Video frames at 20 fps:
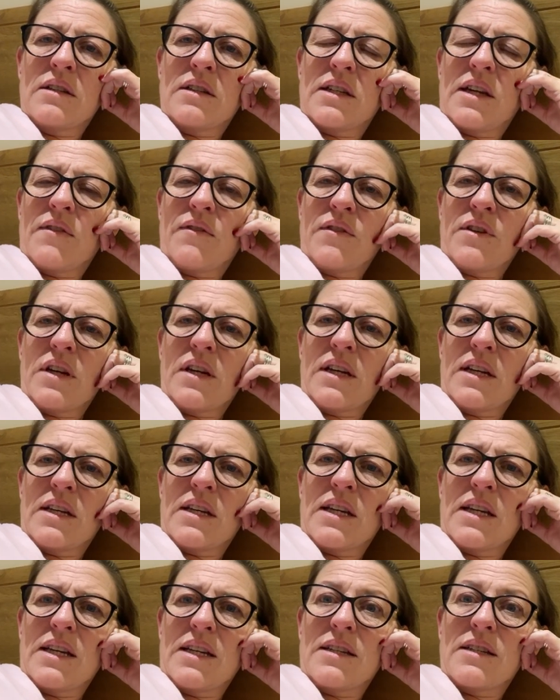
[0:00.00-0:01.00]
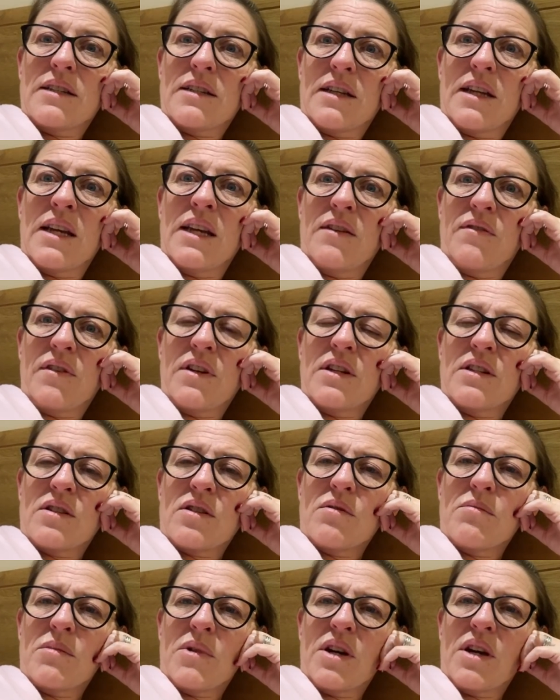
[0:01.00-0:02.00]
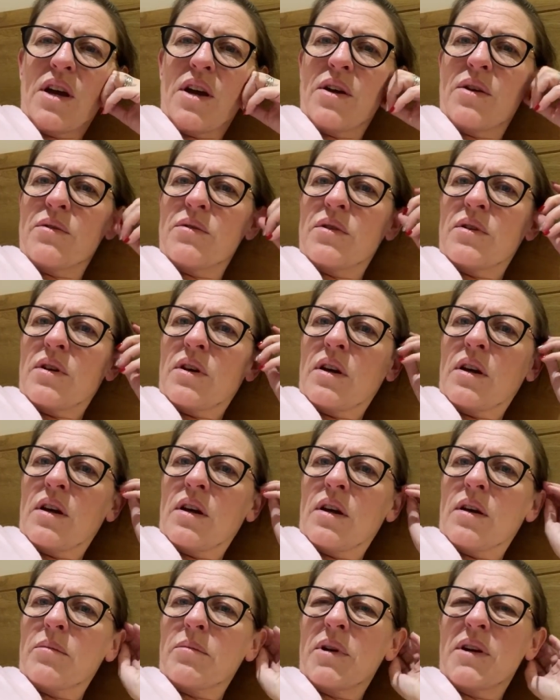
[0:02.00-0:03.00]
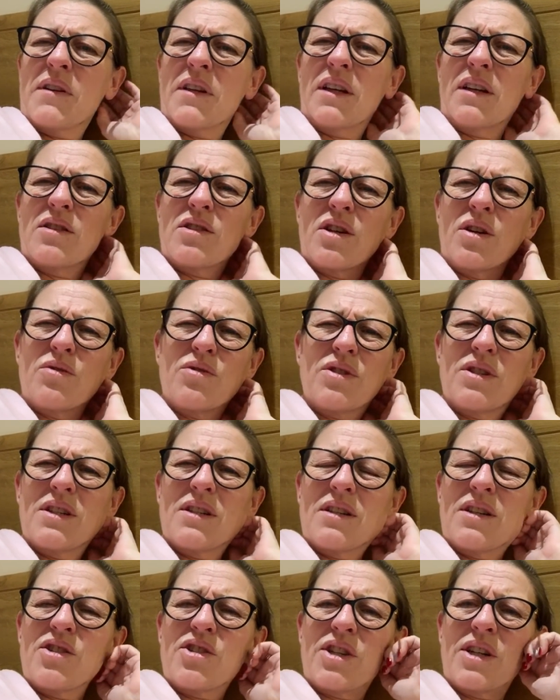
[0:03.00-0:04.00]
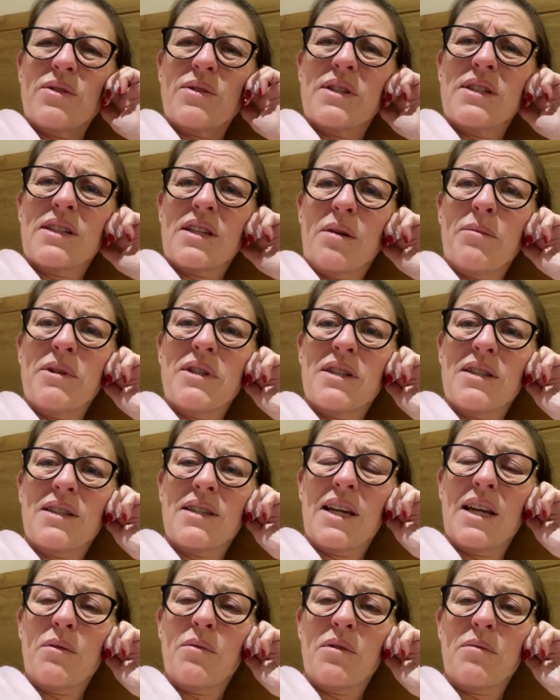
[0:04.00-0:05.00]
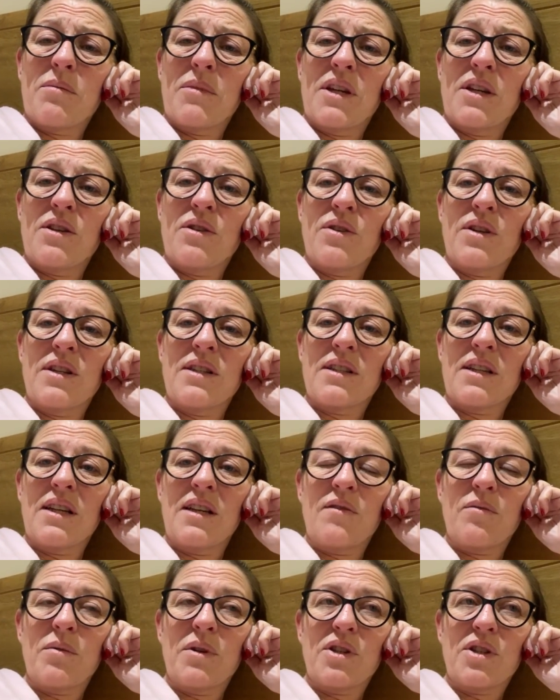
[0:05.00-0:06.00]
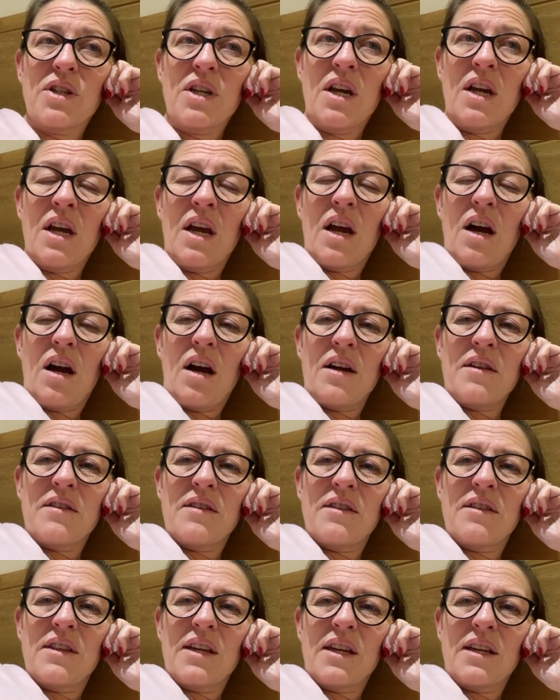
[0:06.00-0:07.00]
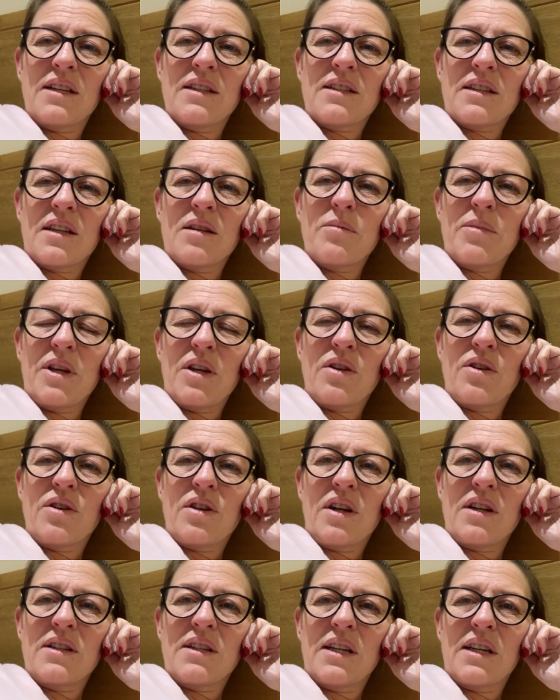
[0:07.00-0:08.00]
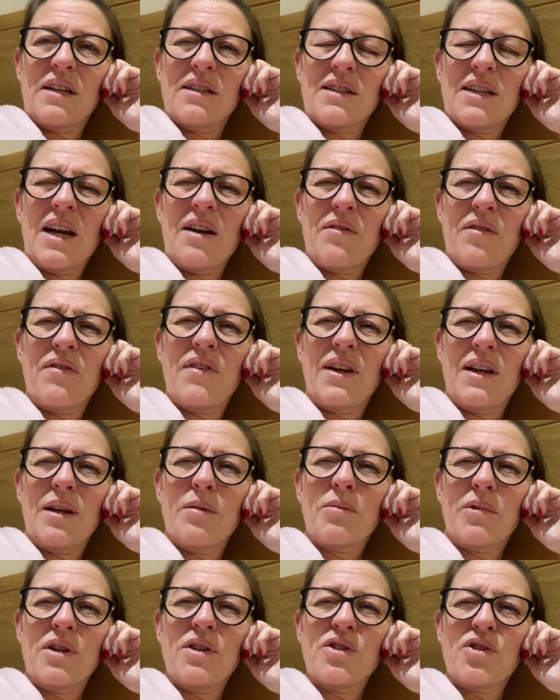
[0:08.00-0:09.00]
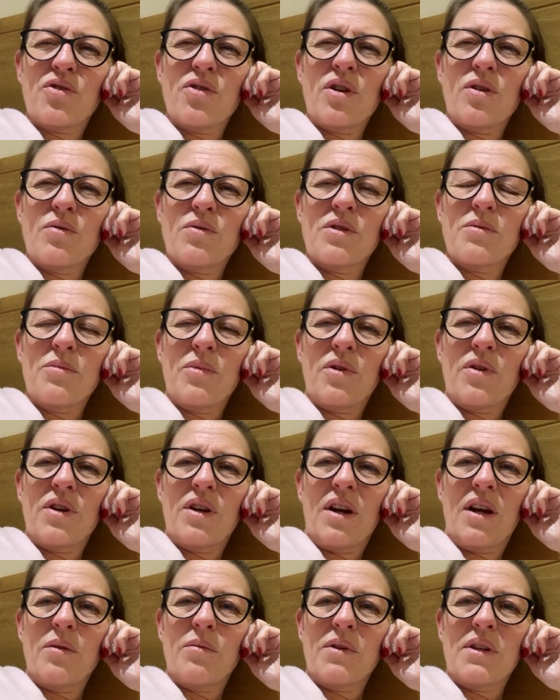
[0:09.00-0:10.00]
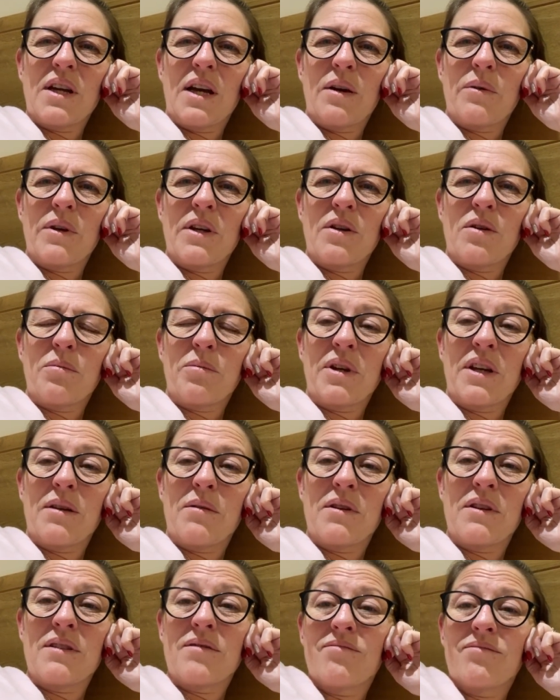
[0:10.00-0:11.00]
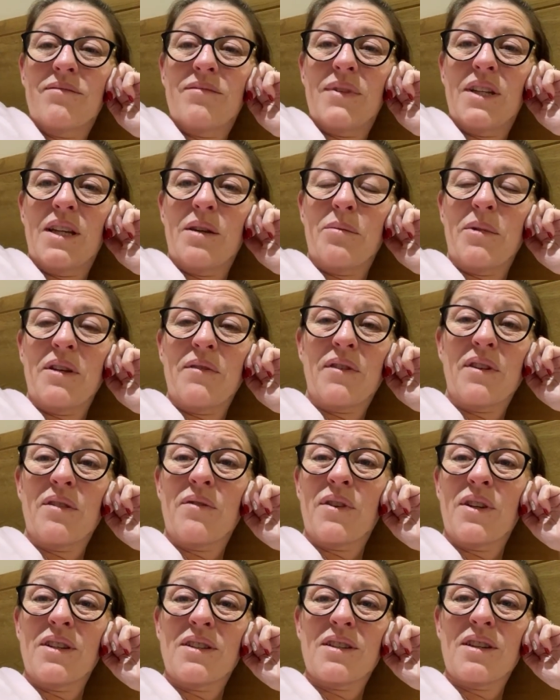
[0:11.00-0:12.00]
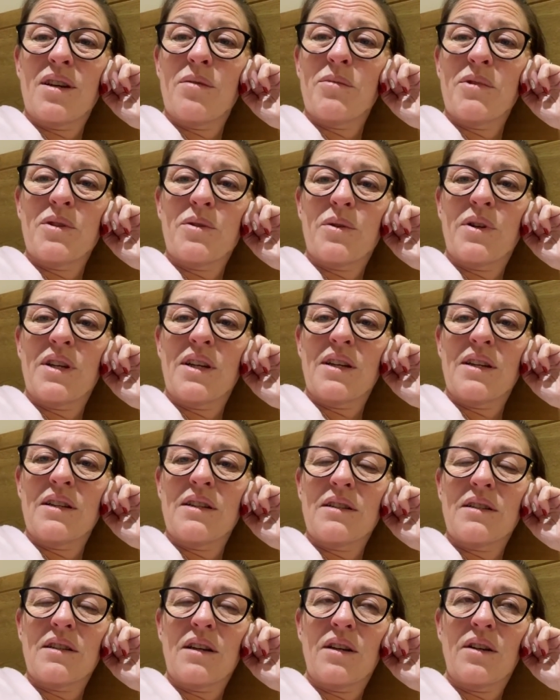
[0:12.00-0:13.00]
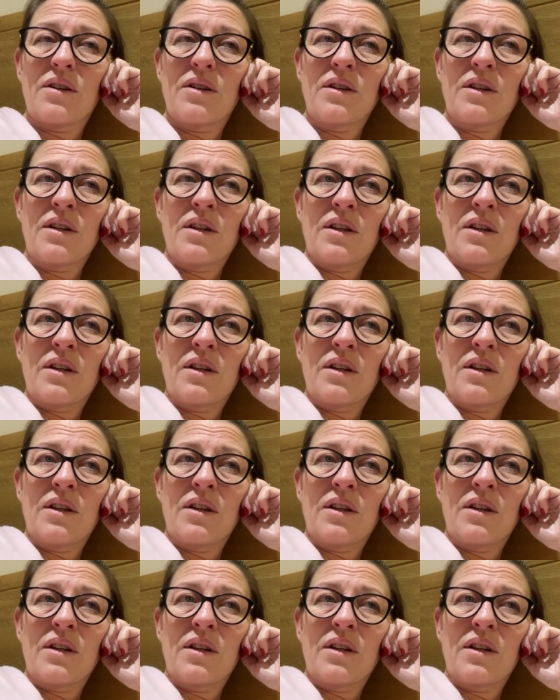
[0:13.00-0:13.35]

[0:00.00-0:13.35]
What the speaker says: definitely need evenings on my own. I think I told you, didn't I? Chelsea's coming to stay with me New Year's Eve, which I think is going to be a good idea, because I have a feeling I'm going to struggle tomorrow night with Howie not being near me for the first time in 20 years, so